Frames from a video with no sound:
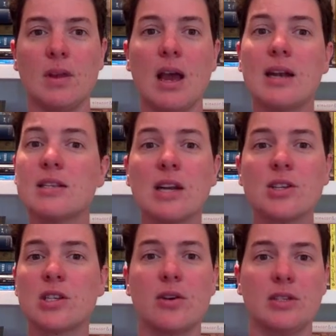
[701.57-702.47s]
And it's not
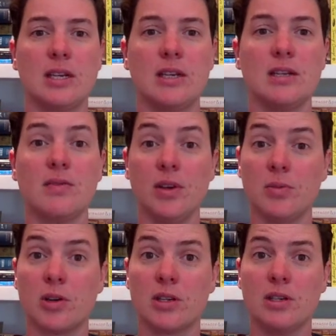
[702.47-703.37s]
just loyalty to
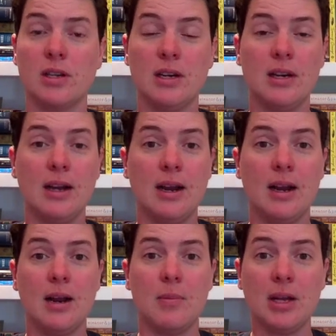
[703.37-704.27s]
Voldemort.
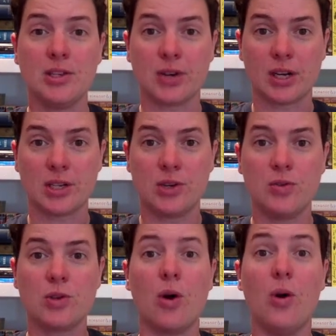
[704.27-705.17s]
Bellatrix,
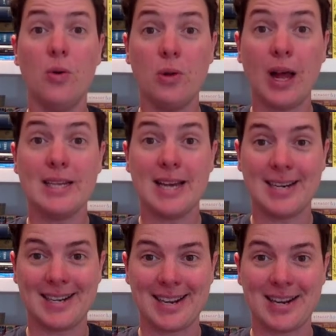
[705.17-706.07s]
whose whole
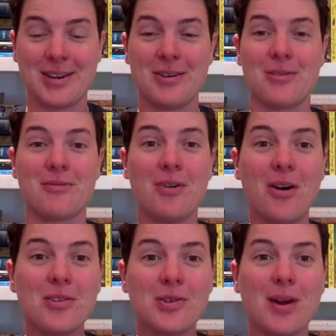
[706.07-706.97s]
identity
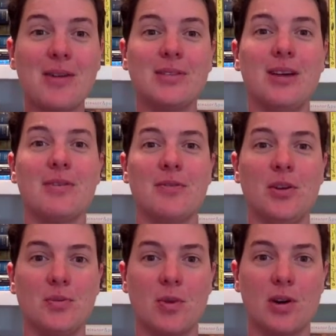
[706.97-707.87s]
revolves around loving
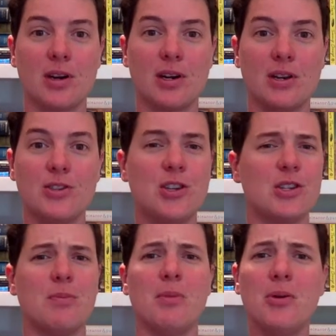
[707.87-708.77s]
Voldemort, she's
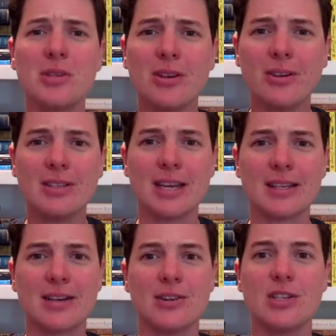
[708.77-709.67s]
the most loyal Death
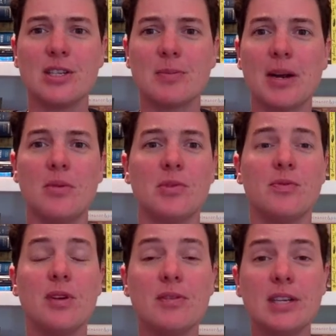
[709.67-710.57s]
Eater. She's spent
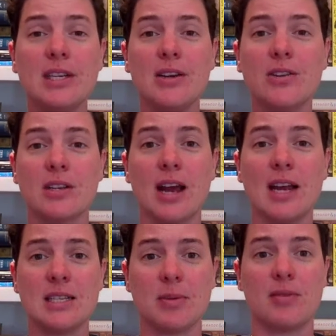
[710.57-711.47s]
almost 15 years in
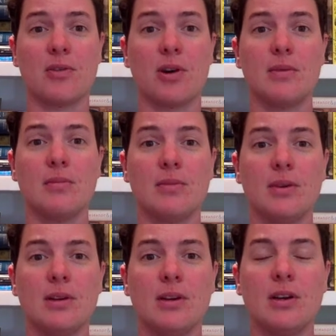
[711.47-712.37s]
Azkaban for him.
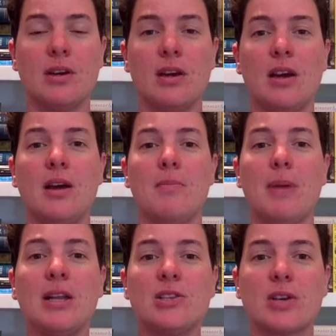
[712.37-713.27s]

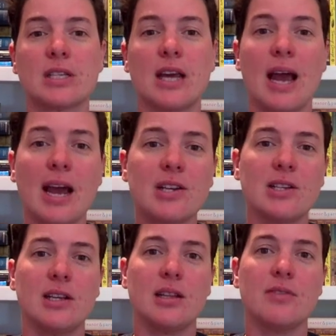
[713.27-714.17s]
Bellatrix
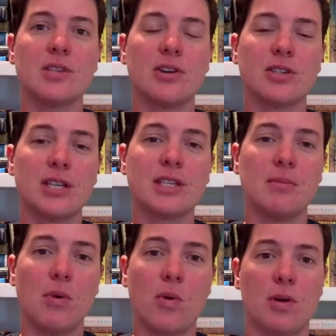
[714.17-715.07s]
actually loves Narcissa
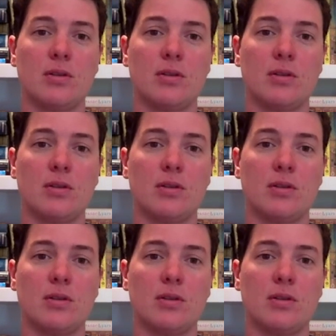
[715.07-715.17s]
more.